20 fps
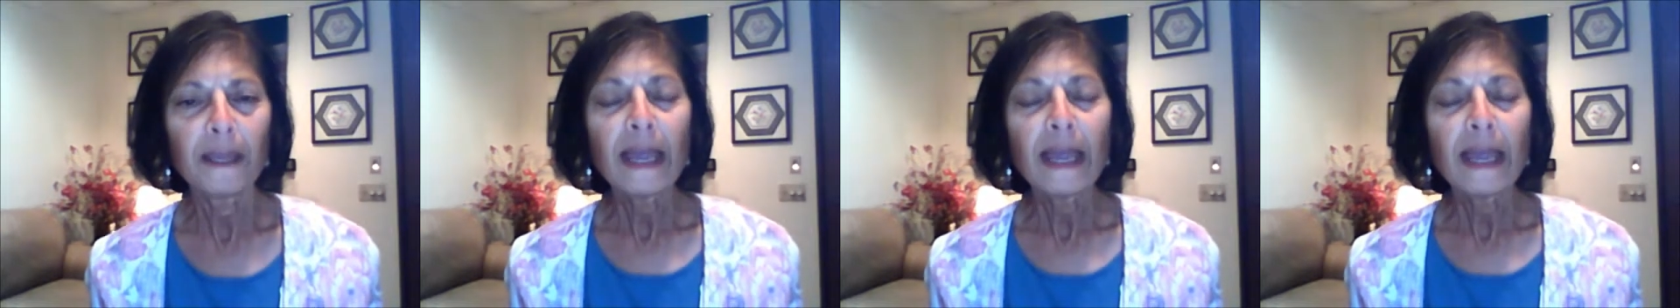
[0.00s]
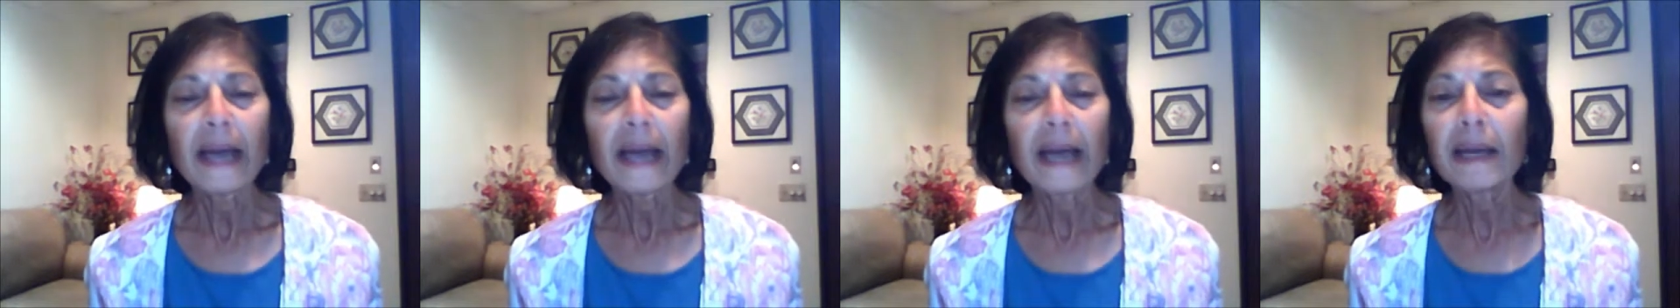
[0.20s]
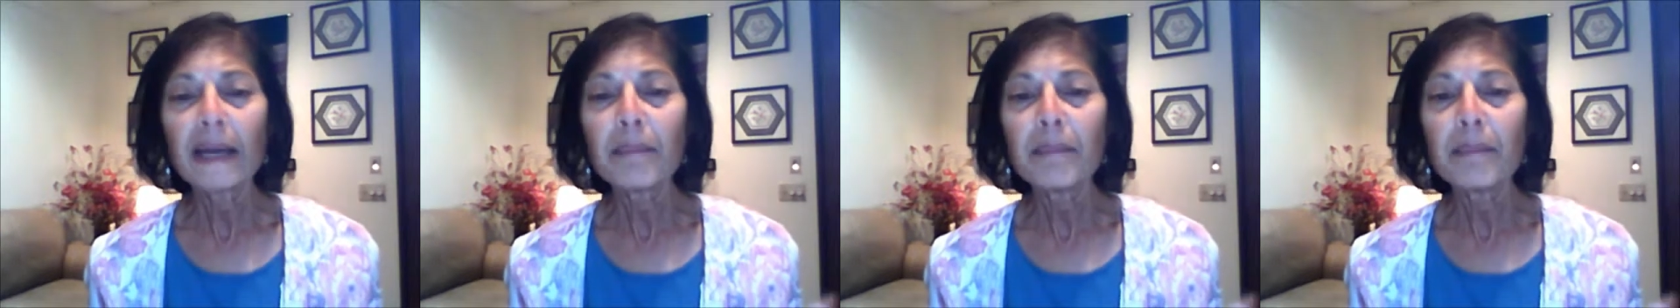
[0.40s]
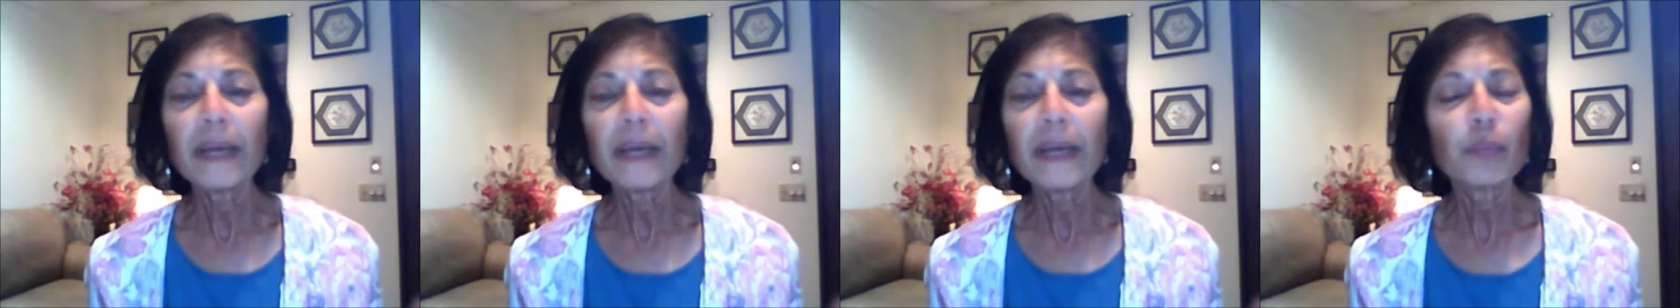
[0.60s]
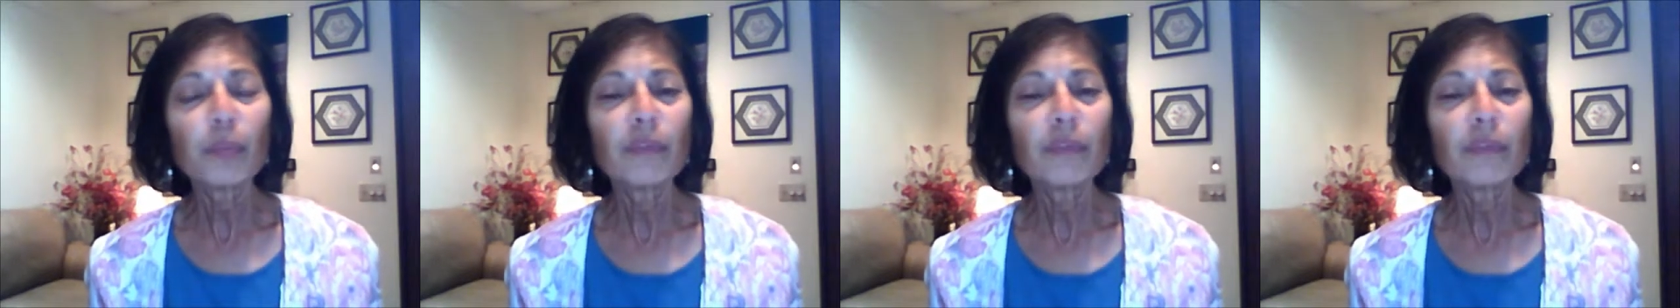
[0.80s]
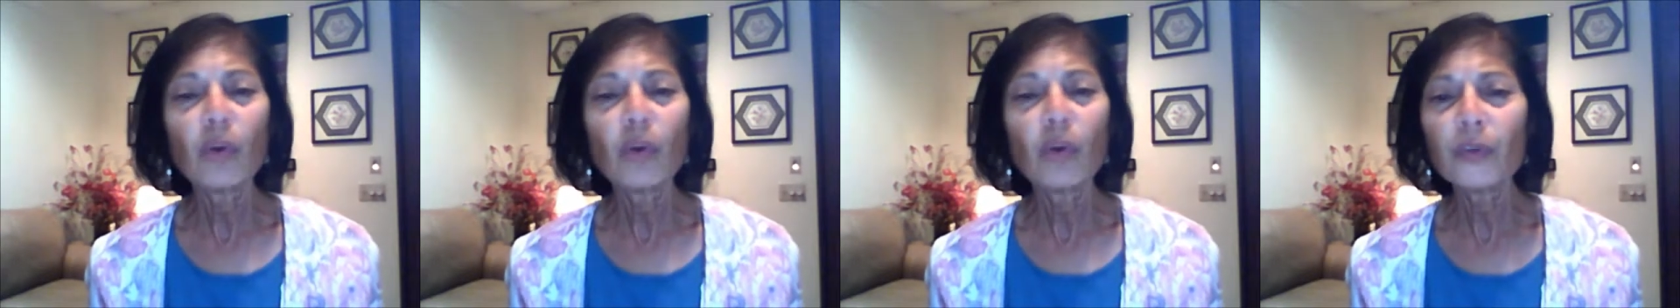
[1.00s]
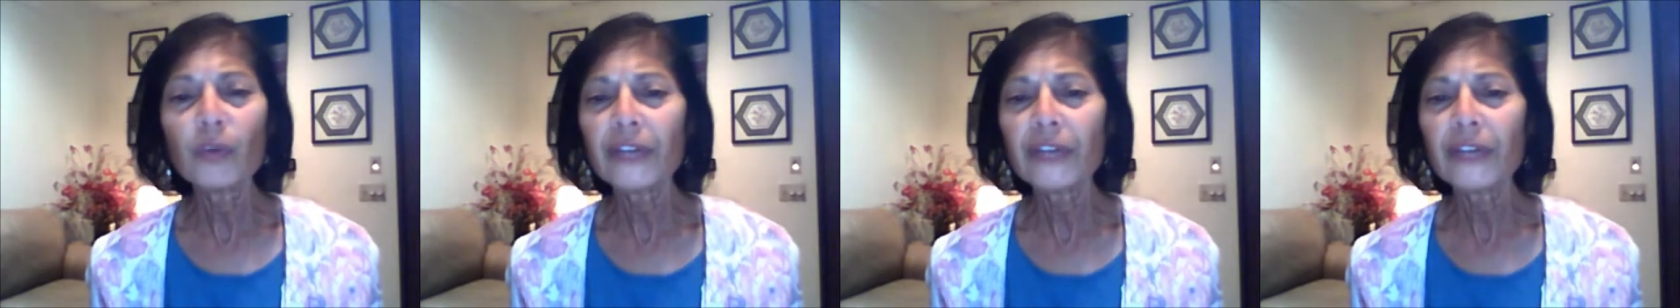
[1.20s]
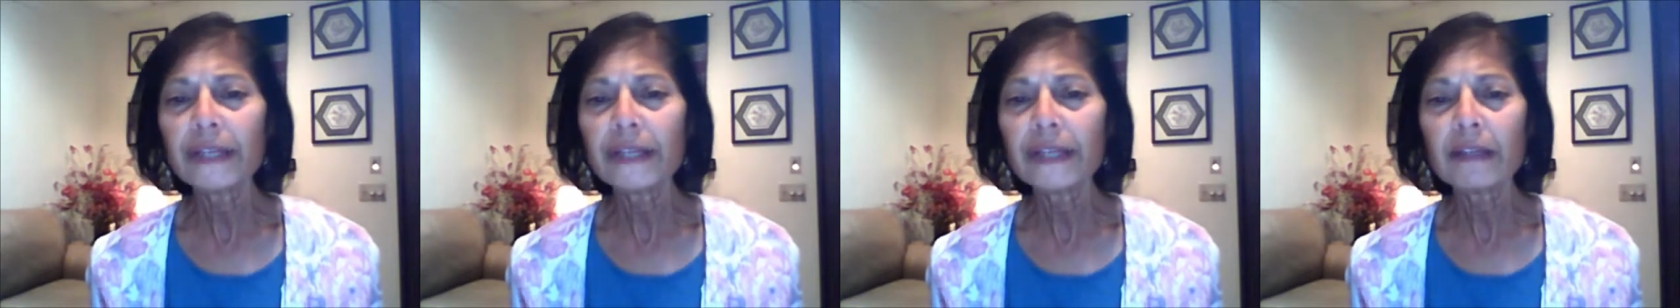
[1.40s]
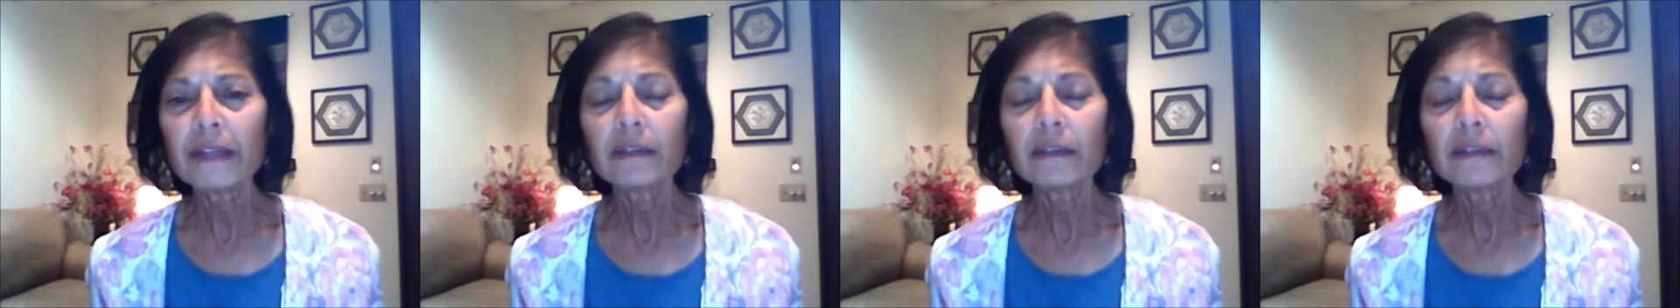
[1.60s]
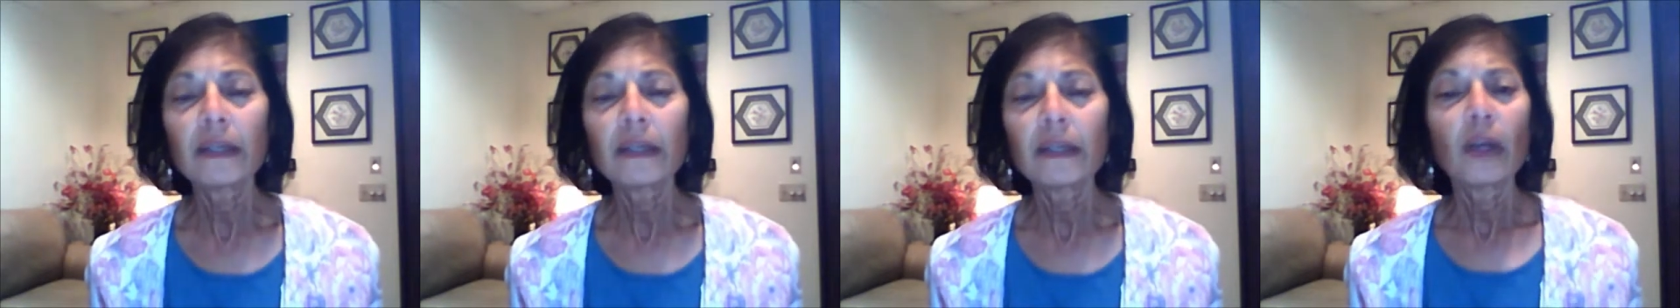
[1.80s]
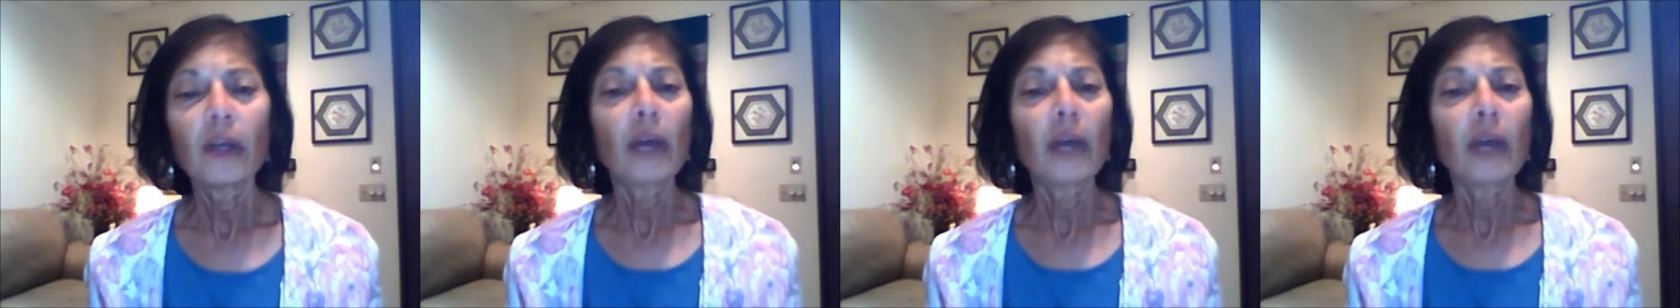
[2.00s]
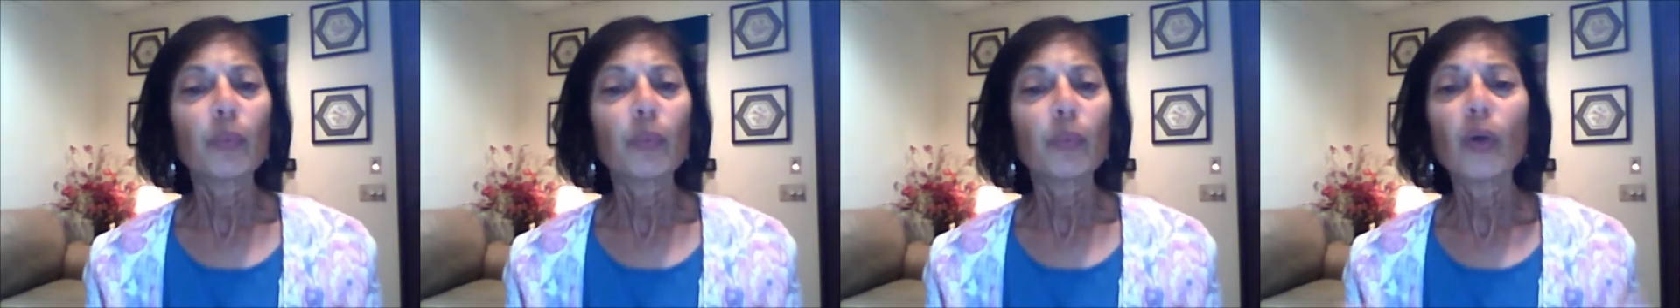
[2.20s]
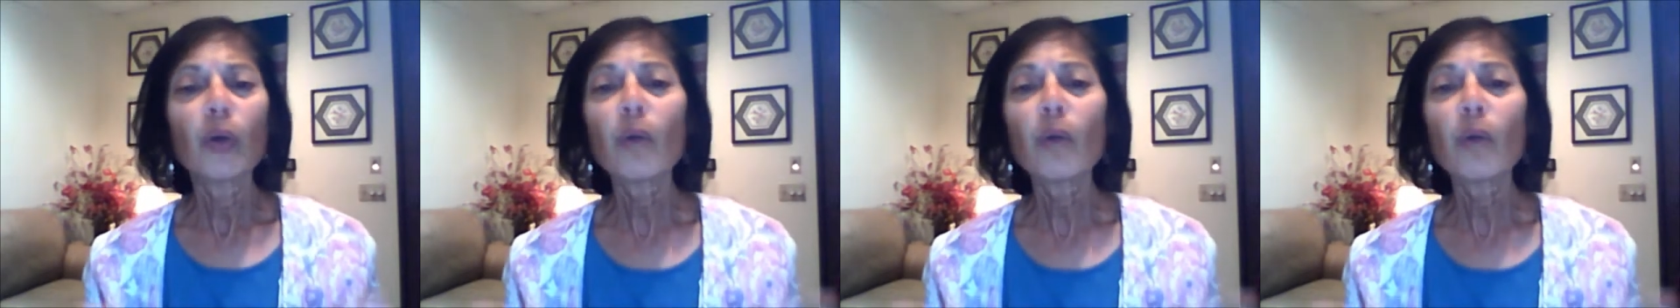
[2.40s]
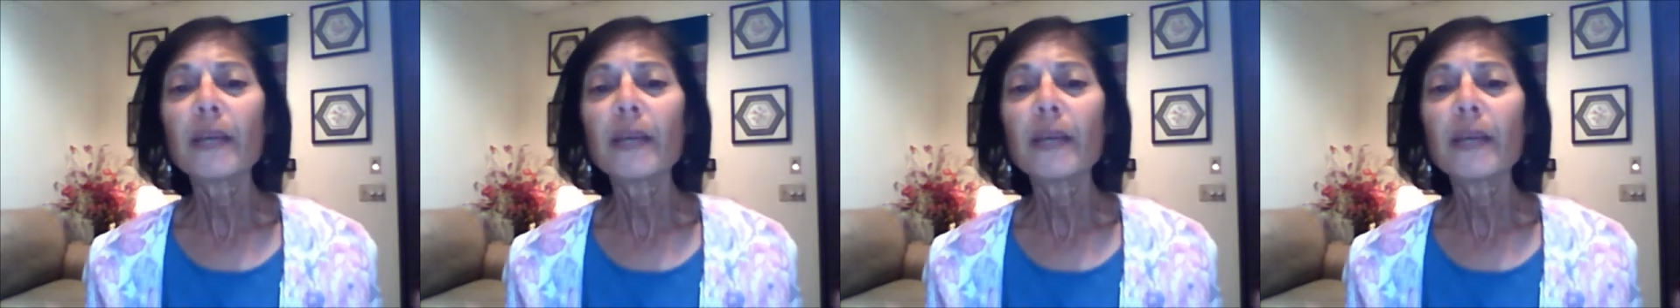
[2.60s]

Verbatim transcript: And I bet we've all done it, and we all